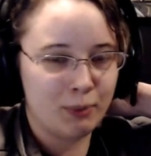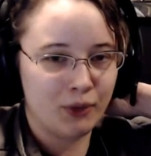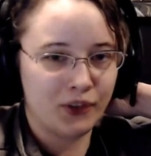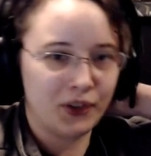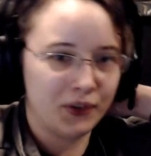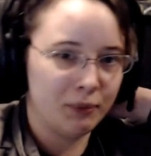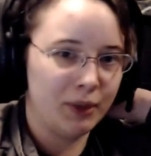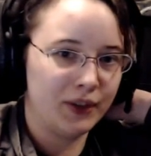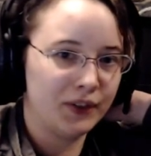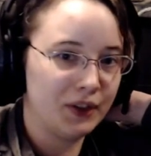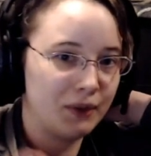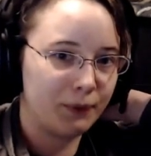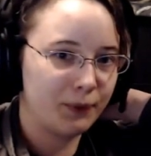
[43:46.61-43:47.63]
I presented
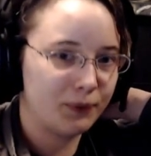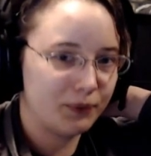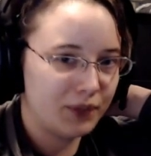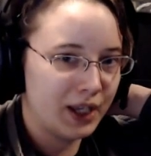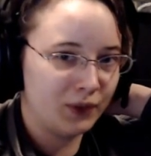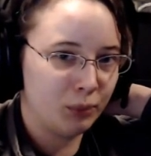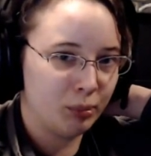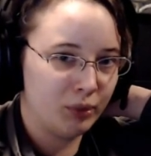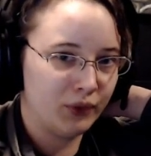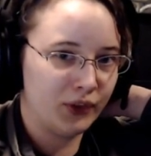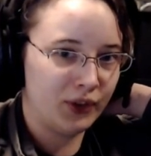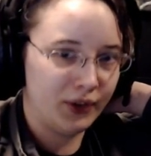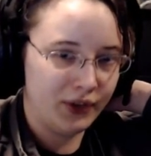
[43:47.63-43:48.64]
myself as a
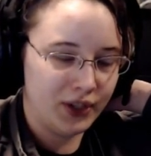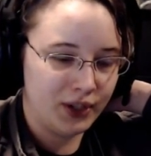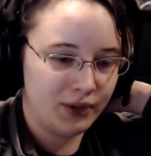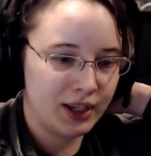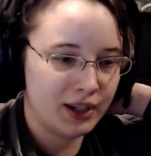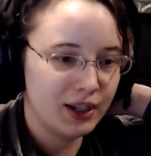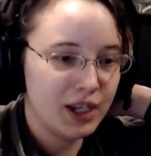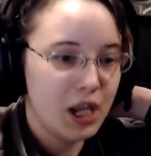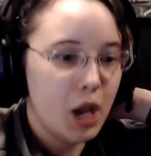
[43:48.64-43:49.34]
person on the internet.